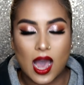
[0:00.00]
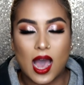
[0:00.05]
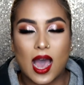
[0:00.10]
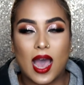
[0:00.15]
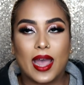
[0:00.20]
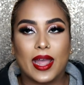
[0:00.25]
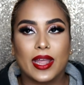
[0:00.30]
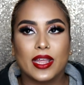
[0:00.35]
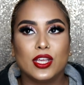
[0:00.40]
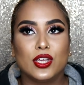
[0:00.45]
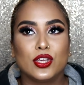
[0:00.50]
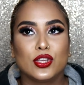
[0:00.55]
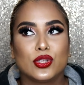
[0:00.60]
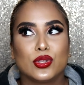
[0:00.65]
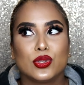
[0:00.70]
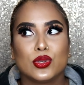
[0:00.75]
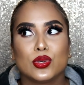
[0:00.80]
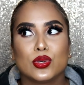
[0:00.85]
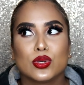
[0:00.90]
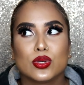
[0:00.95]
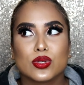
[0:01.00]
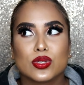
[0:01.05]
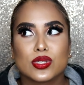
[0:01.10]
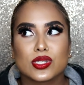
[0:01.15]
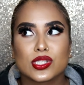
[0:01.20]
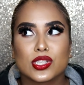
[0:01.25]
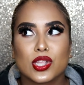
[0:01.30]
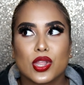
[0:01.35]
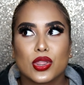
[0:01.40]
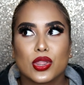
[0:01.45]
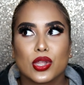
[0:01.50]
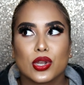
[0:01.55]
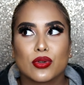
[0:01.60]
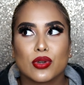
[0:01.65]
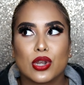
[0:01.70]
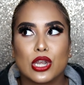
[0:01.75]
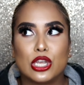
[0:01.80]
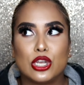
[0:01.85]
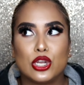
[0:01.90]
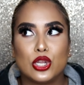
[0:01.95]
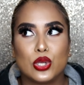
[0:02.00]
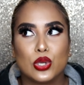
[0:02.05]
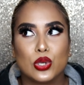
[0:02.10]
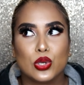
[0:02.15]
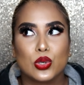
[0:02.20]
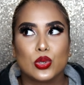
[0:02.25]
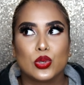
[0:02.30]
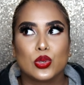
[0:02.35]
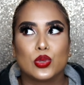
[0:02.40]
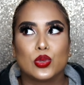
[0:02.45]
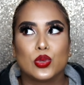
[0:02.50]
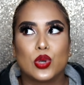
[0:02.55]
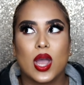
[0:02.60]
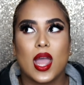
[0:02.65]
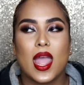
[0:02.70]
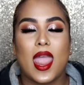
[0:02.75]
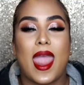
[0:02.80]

I use the Renew